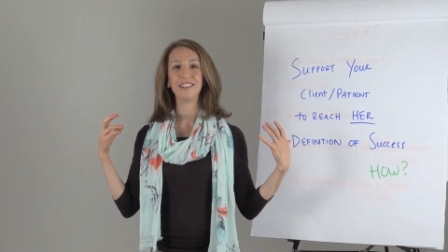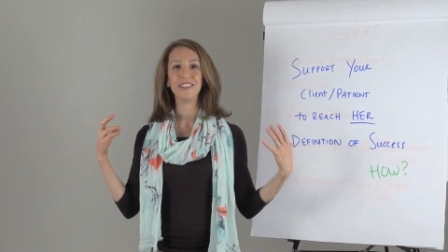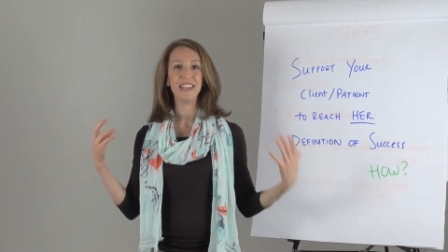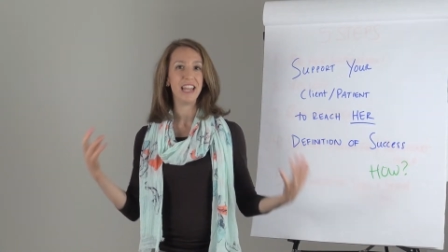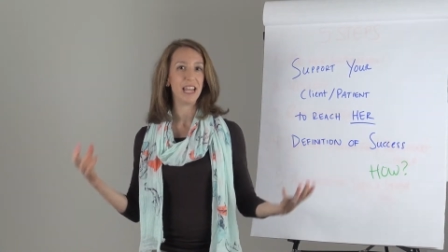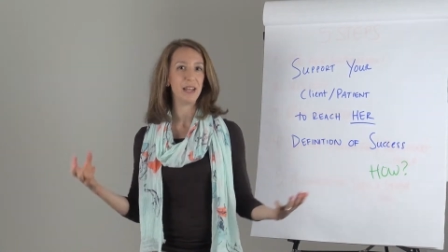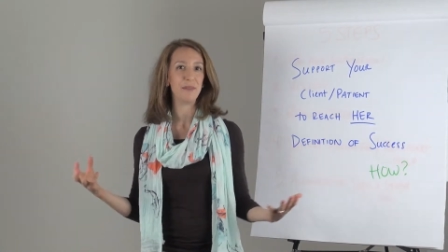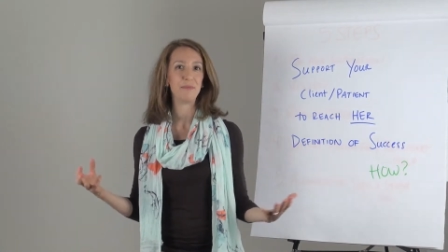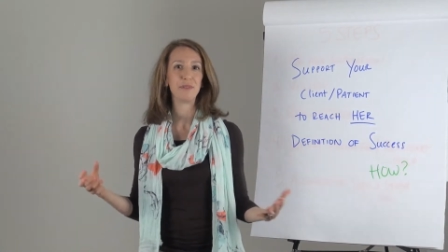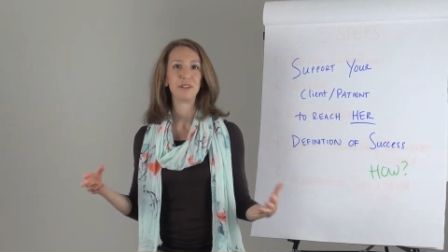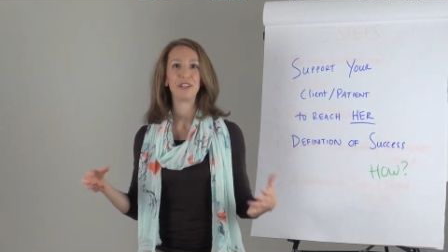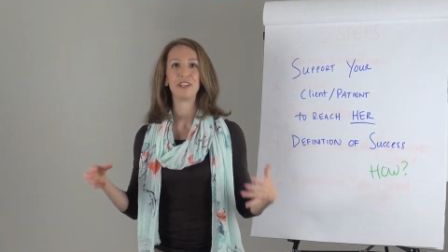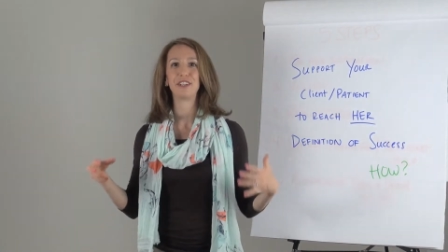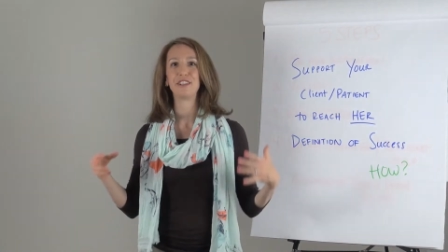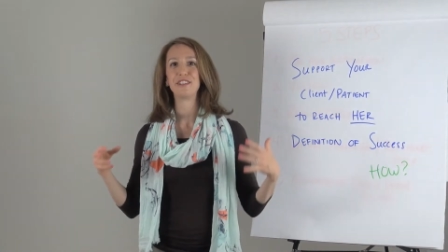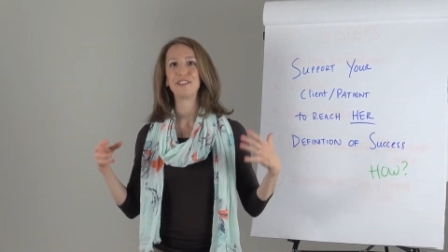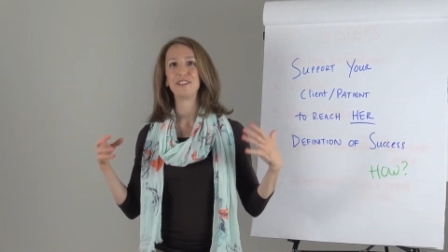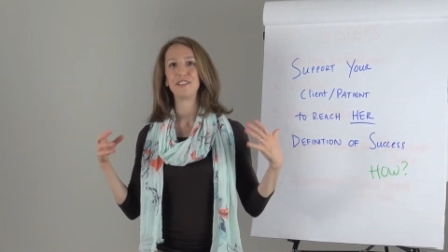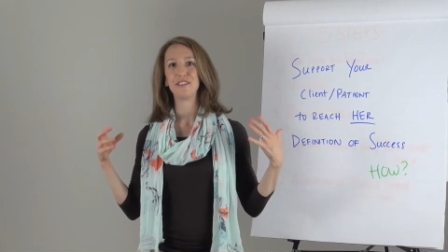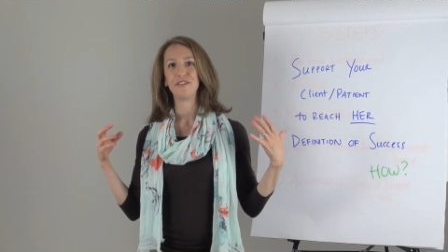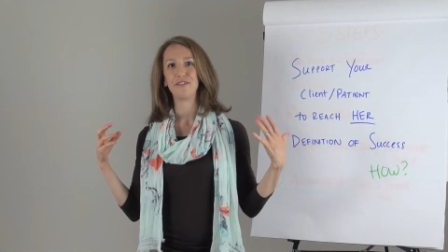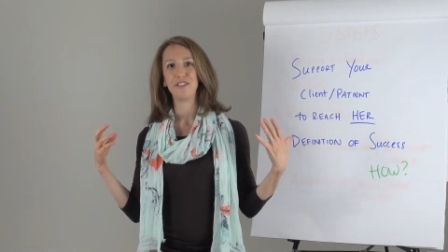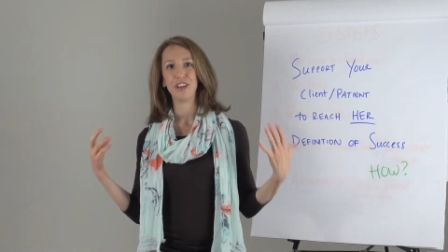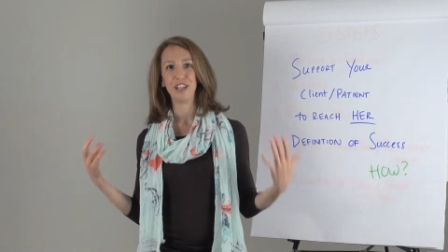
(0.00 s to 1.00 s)

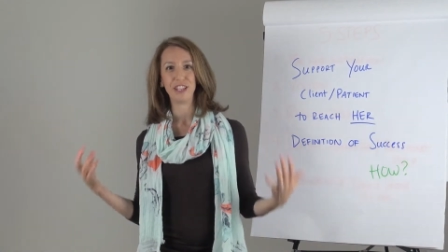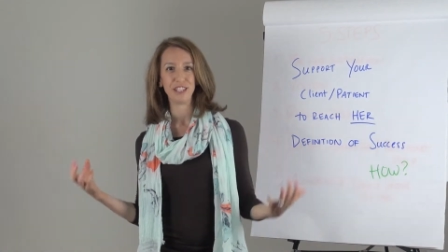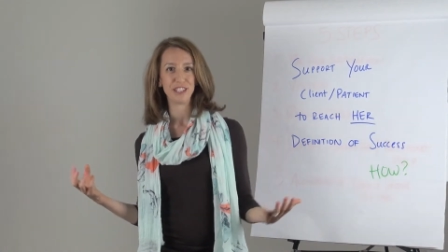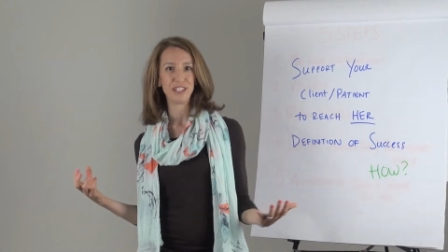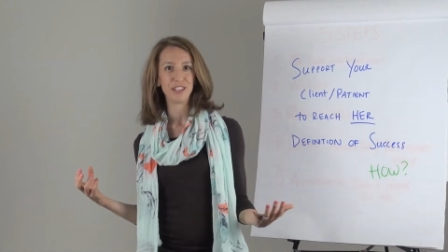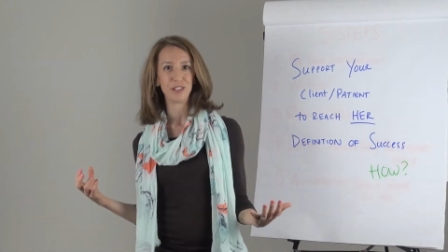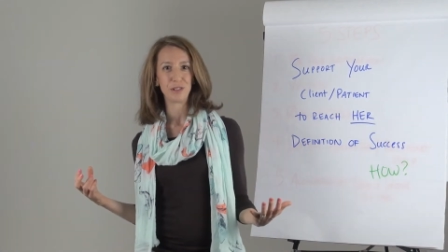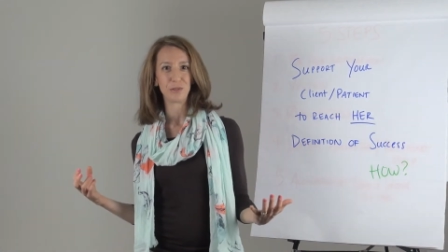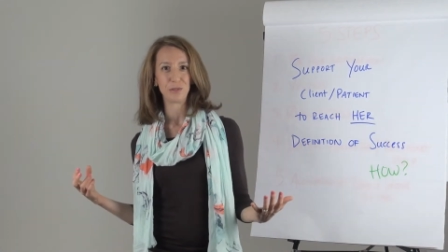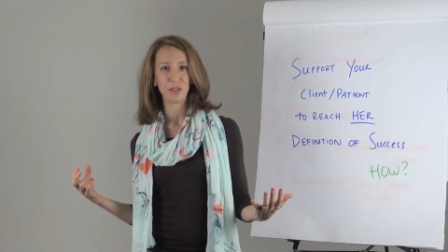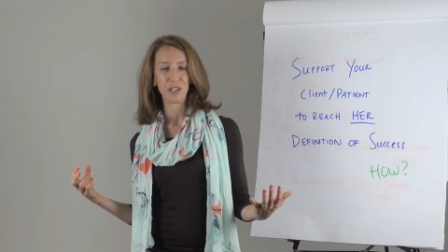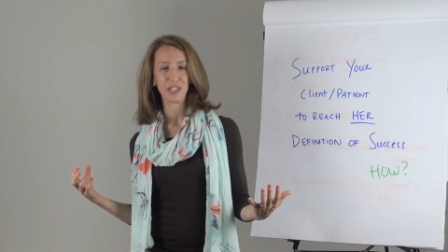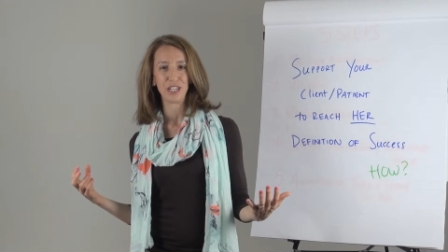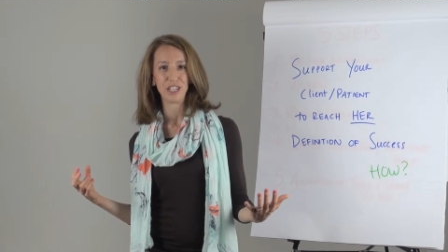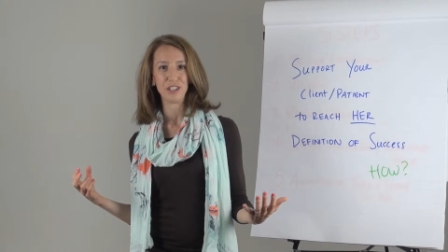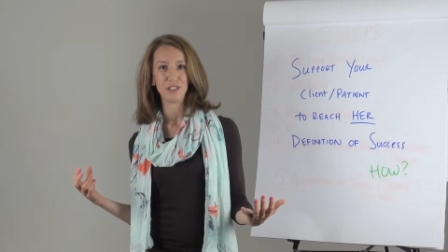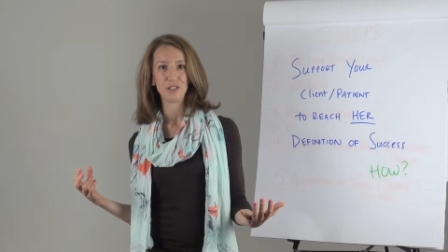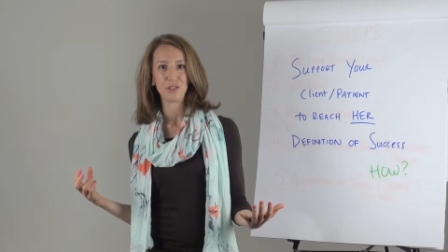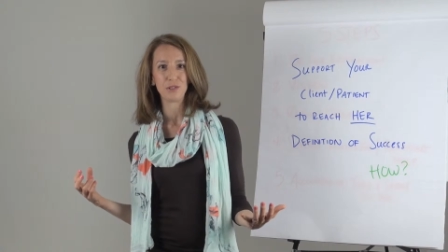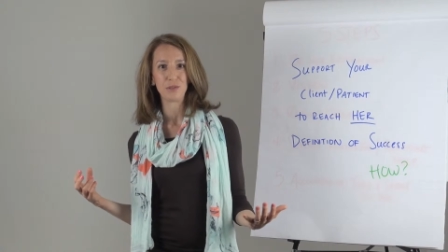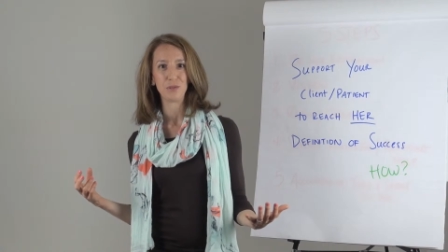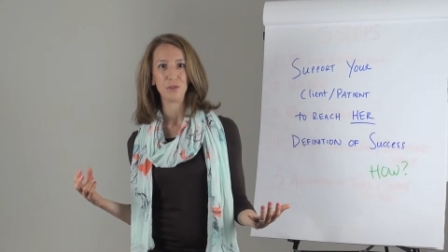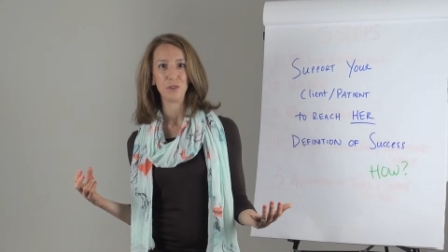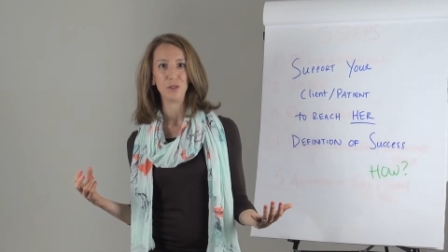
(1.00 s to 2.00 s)
neighbors, the volunteer work at
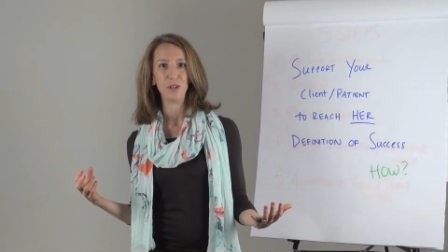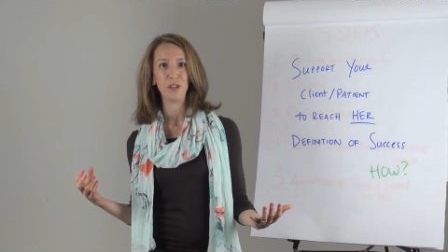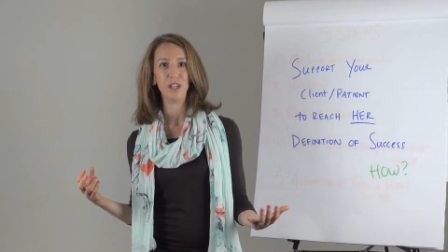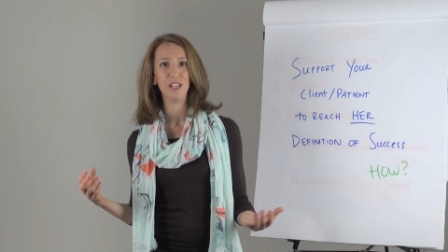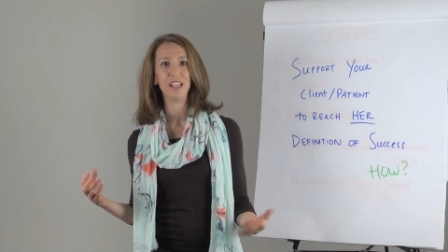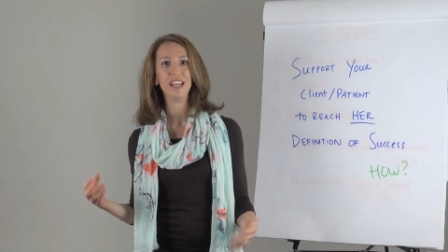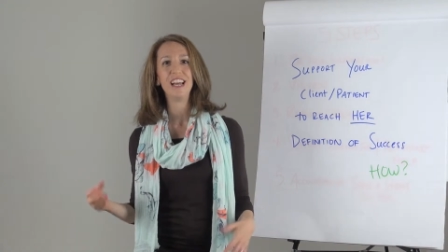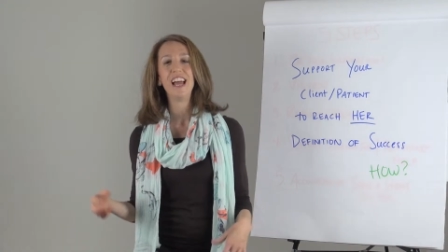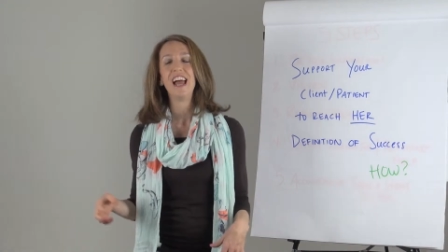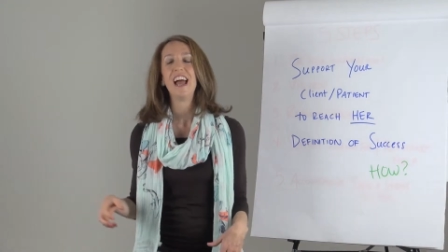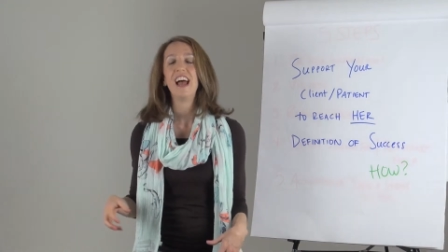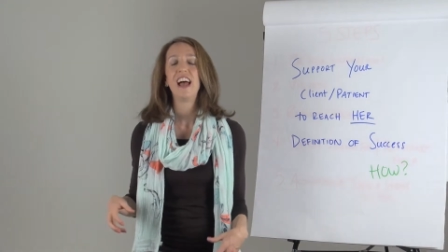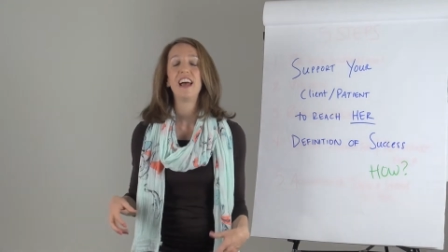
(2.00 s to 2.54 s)
school,